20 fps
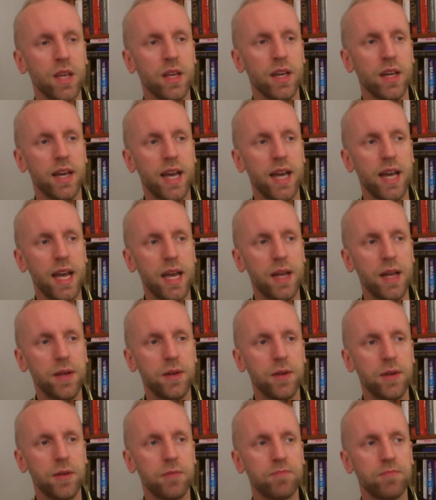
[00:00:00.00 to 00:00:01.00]

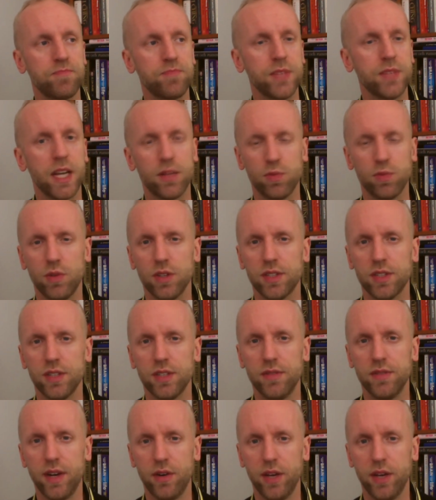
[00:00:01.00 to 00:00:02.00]
and that was a
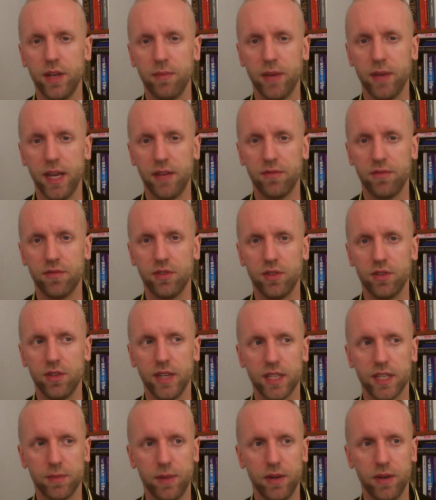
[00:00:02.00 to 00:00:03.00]
very painful
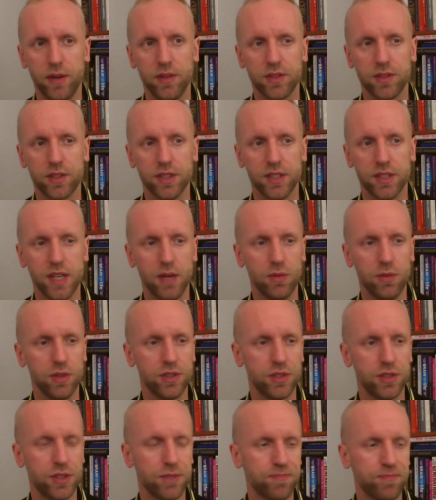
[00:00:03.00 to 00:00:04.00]
experience because I
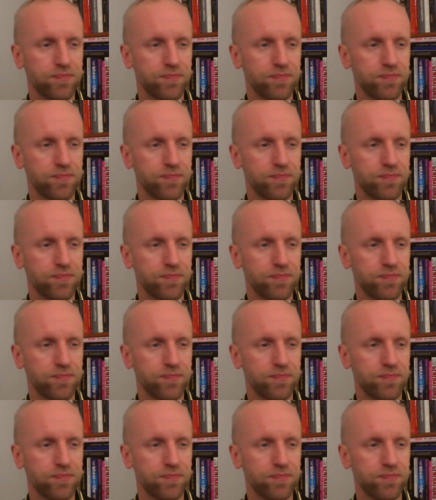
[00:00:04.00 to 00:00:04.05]
was